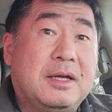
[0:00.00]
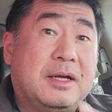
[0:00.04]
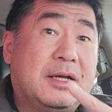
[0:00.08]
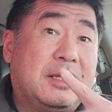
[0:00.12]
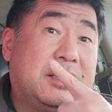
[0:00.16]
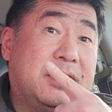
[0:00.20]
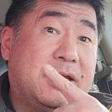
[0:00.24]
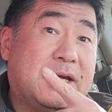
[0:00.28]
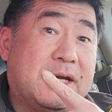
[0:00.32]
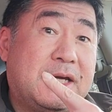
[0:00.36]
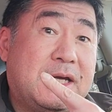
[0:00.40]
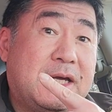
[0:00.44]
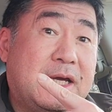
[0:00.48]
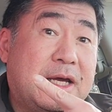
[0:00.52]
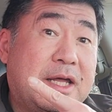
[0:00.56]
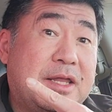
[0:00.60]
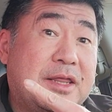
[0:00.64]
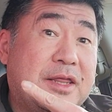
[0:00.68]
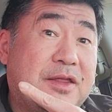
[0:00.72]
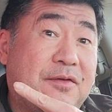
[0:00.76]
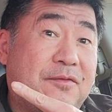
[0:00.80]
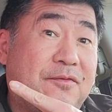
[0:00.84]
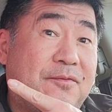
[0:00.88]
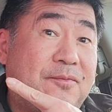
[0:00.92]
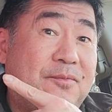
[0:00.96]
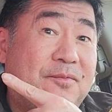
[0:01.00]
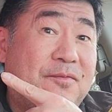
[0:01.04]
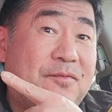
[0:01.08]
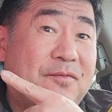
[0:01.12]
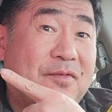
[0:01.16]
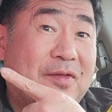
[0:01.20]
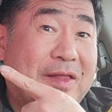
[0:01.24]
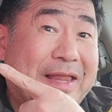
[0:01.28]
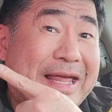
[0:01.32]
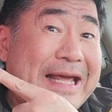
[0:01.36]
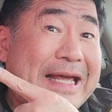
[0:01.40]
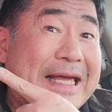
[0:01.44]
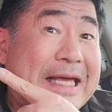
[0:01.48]
click the
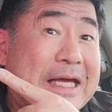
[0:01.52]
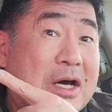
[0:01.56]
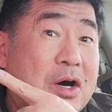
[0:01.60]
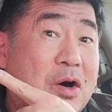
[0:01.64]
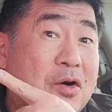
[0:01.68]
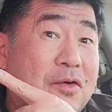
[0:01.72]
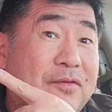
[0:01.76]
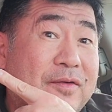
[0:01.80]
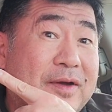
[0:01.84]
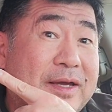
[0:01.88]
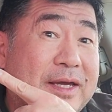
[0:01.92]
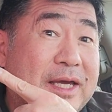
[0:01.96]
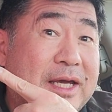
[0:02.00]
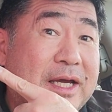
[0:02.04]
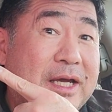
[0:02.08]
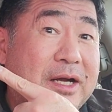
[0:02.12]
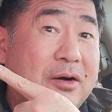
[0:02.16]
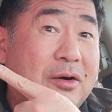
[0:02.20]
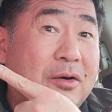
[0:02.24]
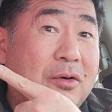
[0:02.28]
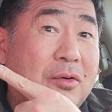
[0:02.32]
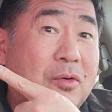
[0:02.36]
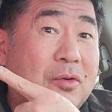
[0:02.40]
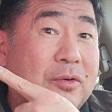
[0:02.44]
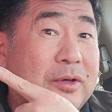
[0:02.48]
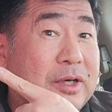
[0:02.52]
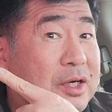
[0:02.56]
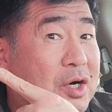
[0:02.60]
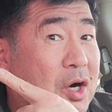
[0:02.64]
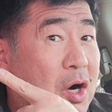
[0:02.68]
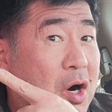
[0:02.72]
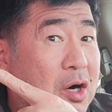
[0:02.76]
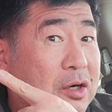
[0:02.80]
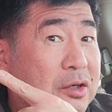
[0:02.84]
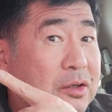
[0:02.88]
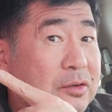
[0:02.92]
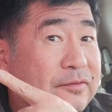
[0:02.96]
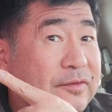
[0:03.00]
link over here or the
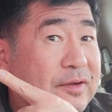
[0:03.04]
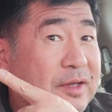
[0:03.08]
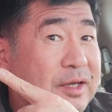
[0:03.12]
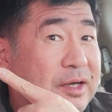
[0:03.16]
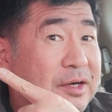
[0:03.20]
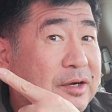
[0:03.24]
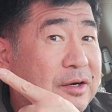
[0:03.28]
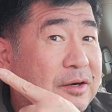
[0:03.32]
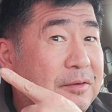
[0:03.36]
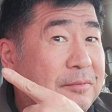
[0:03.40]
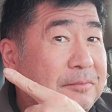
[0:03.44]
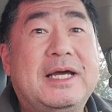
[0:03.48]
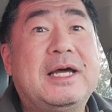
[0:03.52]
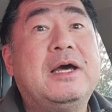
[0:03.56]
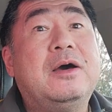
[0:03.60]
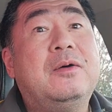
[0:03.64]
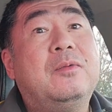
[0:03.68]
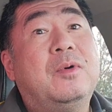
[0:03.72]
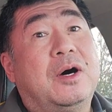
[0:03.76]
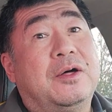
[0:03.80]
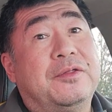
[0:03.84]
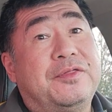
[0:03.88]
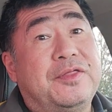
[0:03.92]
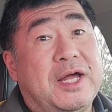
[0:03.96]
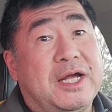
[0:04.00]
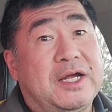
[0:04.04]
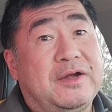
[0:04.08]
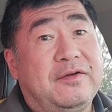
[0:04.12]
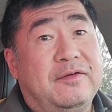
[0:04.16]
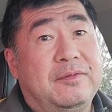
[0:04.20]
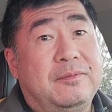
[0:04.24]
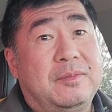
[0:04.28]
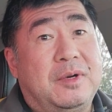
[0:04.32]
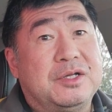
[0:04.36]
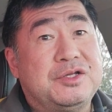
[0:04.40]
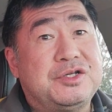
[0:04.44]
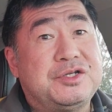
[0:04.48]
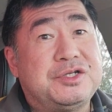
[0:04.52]
card over here. Well, thank you very
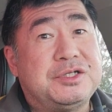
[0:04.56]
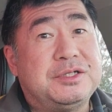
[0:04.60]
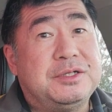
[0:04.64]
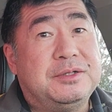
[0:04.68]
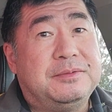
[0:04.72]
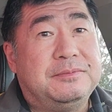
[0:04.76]
much.